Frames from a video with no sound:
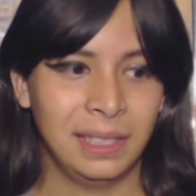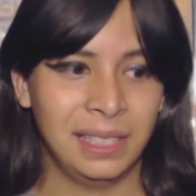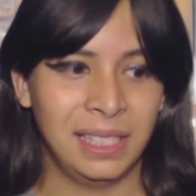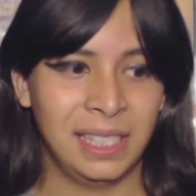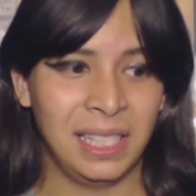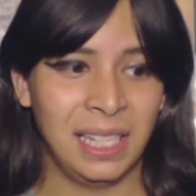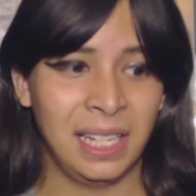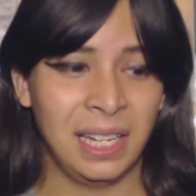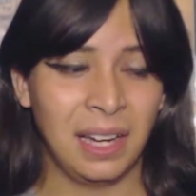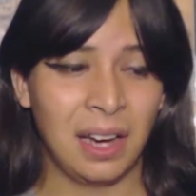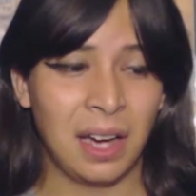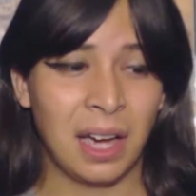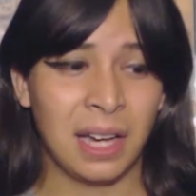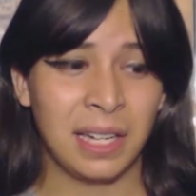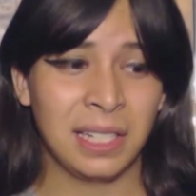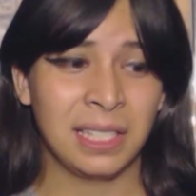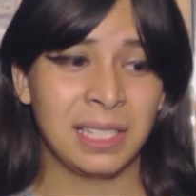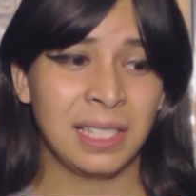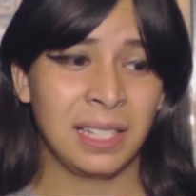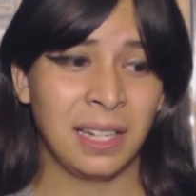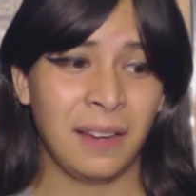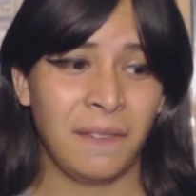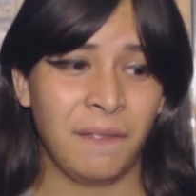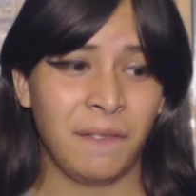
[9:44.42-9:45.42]
she
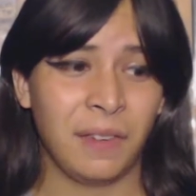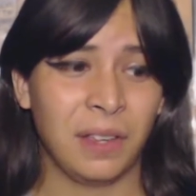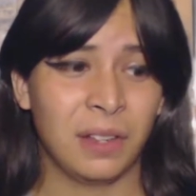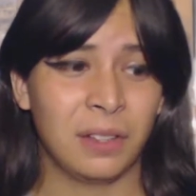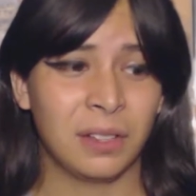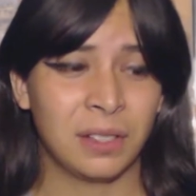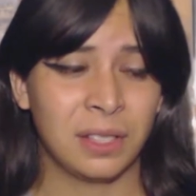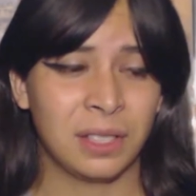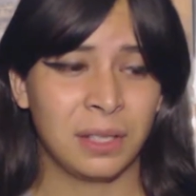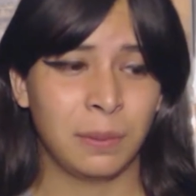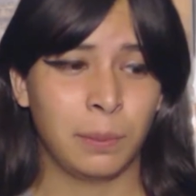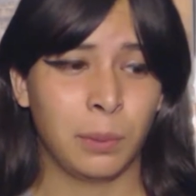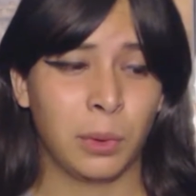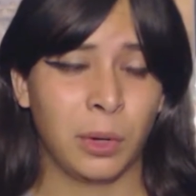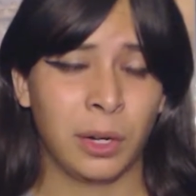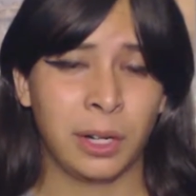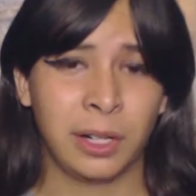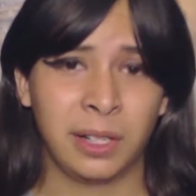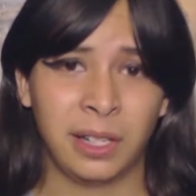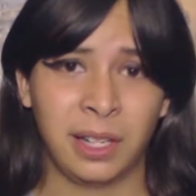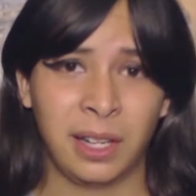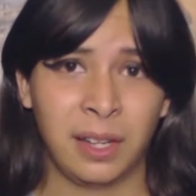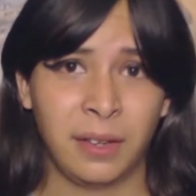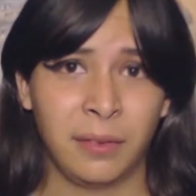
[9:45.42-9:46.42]
honestly feels more
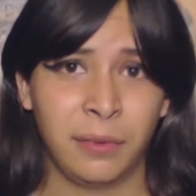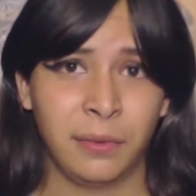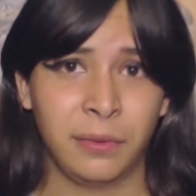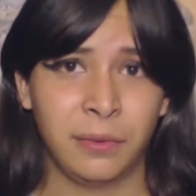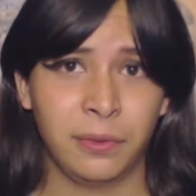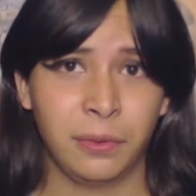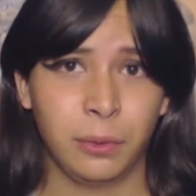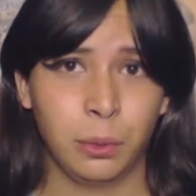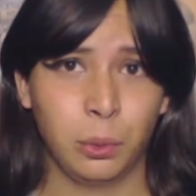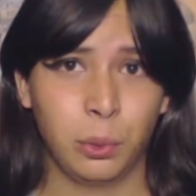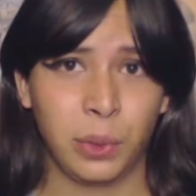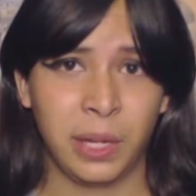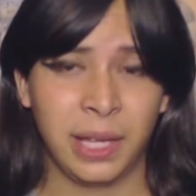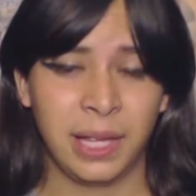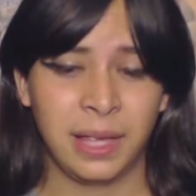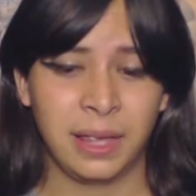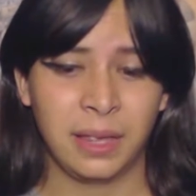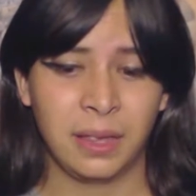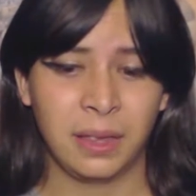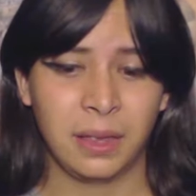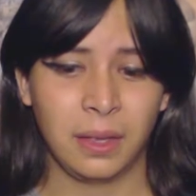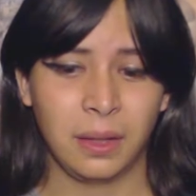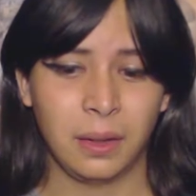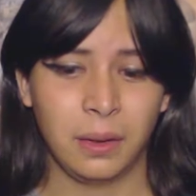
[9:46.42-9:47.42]
in love
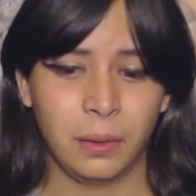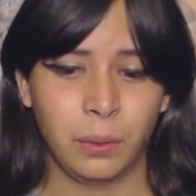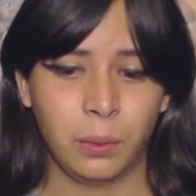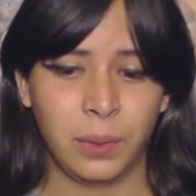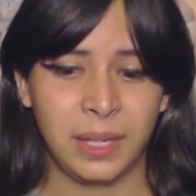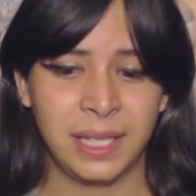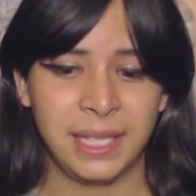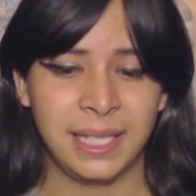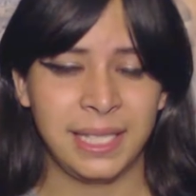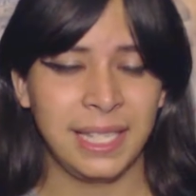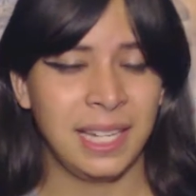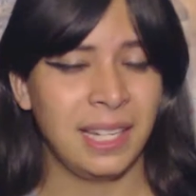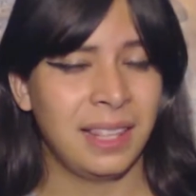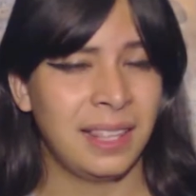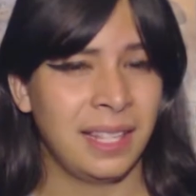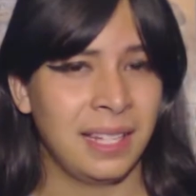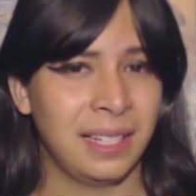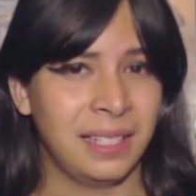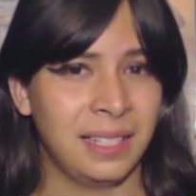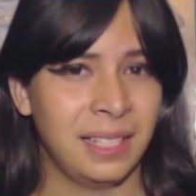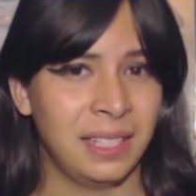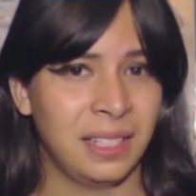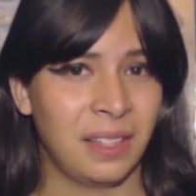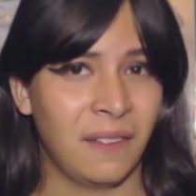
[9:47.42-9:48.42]
with what she
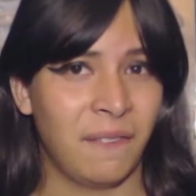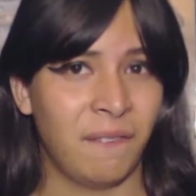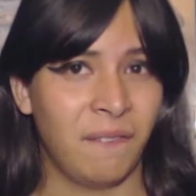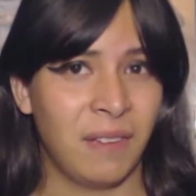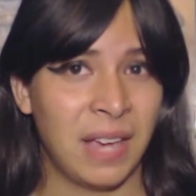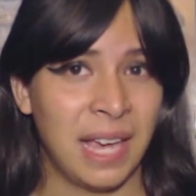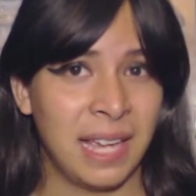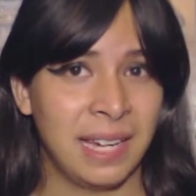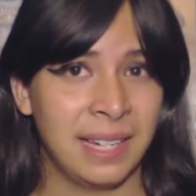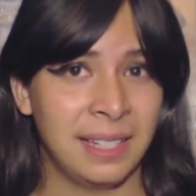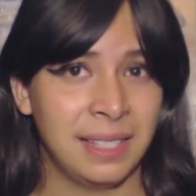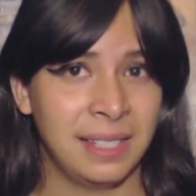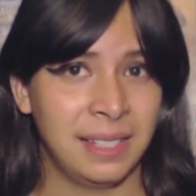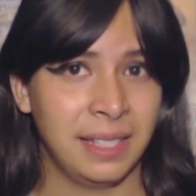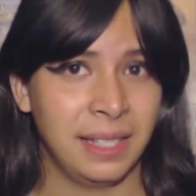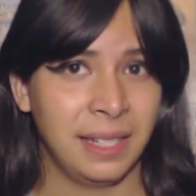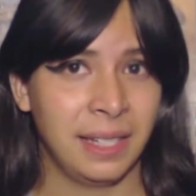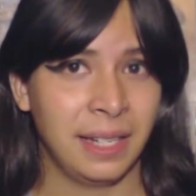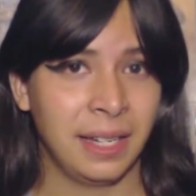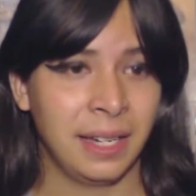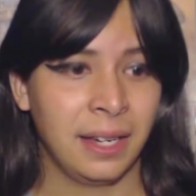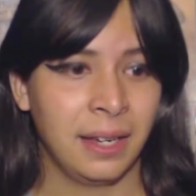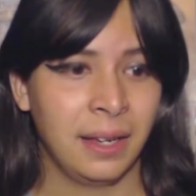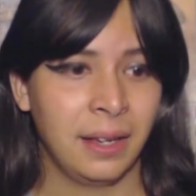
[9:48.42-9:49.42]
thinks is a
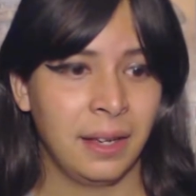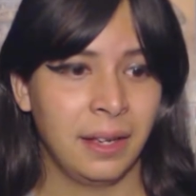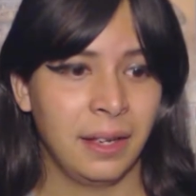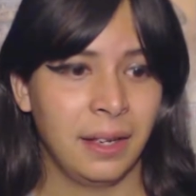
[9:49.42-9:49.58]
fantasy